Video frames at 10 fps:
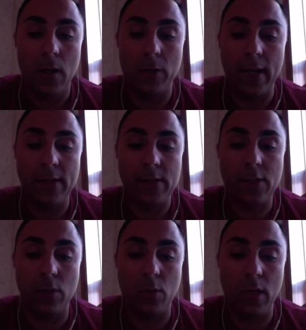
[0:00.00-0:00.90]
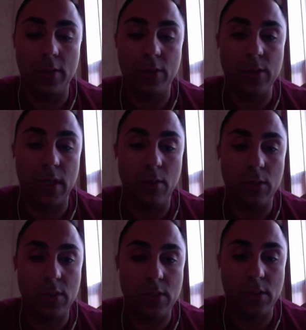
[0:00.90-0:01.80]
Okay, so what I'll do is I will
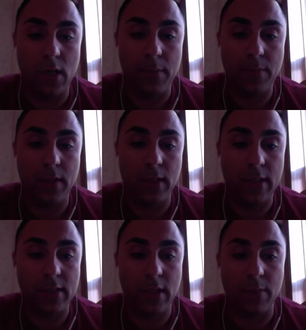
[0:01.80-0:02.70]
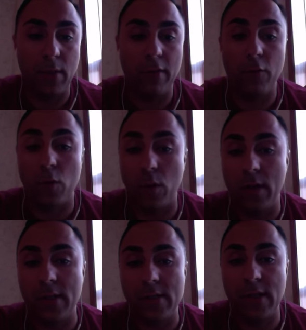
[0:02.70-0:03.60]
stop the lesson. I've
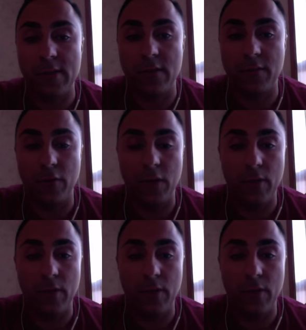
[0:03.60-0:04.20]
recorded this lesson for you